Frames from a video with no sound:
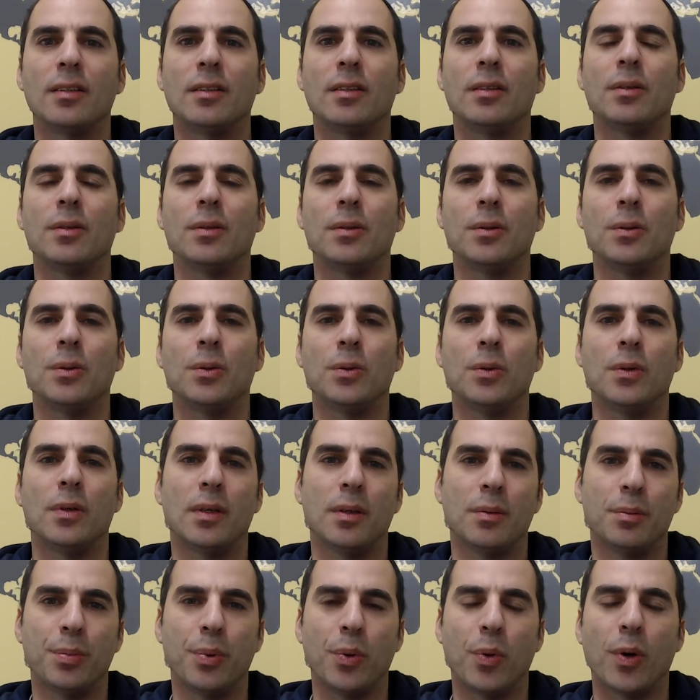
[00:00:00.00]
to
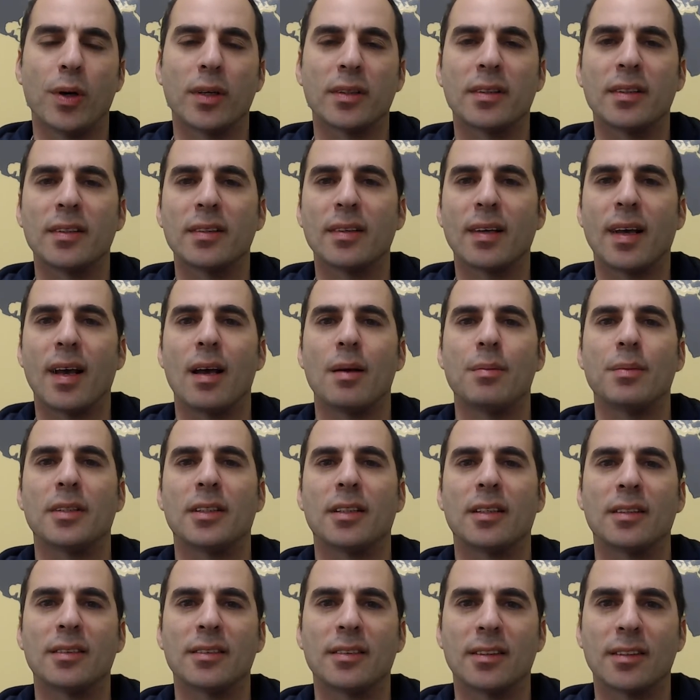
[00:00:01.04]
important
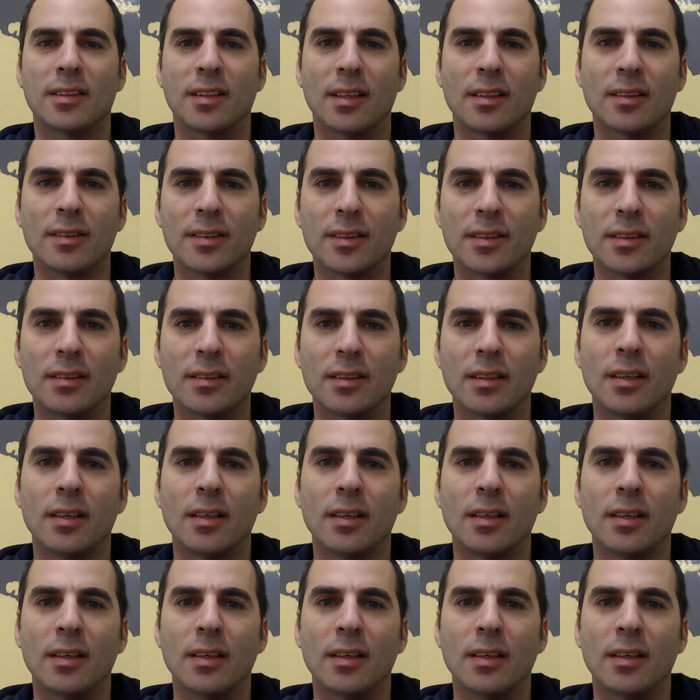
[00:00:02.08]
Amazon sellers.